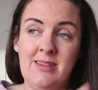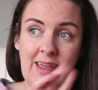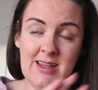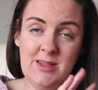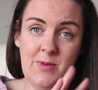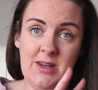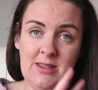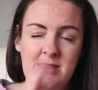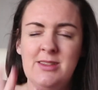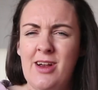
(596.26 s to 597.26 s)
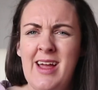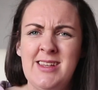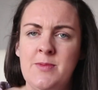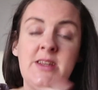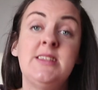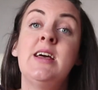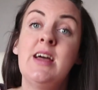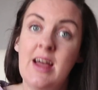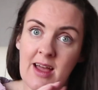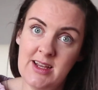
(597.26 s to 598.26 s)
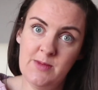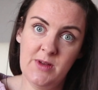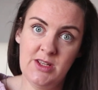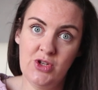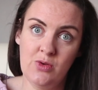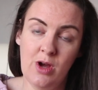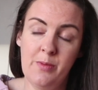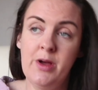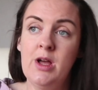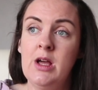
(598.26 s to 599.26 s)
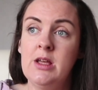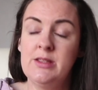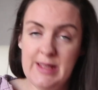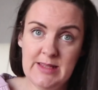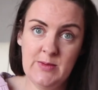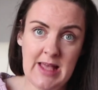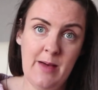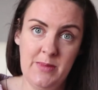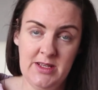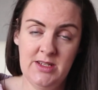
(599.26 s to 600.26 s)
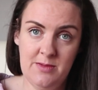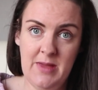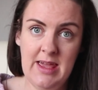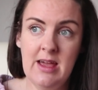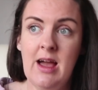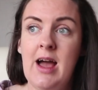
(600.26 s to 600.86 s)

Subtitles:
antibodies showed up. that's what's happened to me.